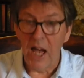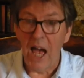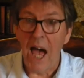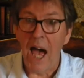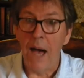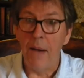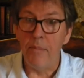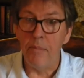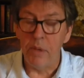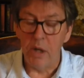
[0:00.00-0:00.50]

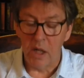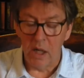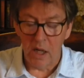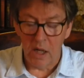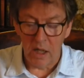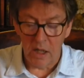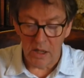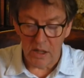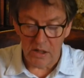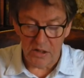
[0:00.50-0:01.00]
amber
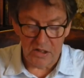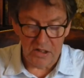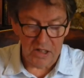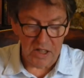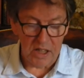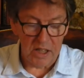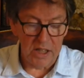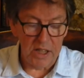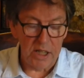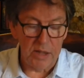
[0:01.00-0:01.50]
eyes
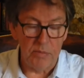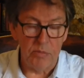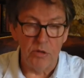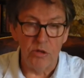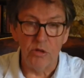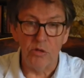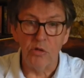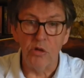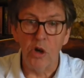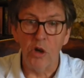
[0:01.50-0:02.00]
gleamed
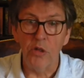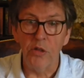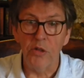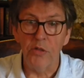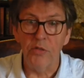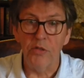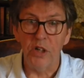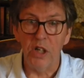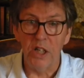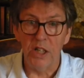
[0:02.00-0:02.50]

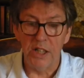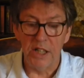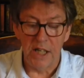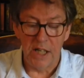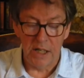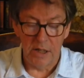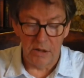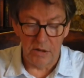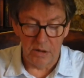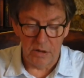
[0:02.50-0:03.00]
wrathfully
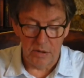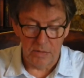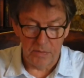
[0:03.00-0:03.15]
down.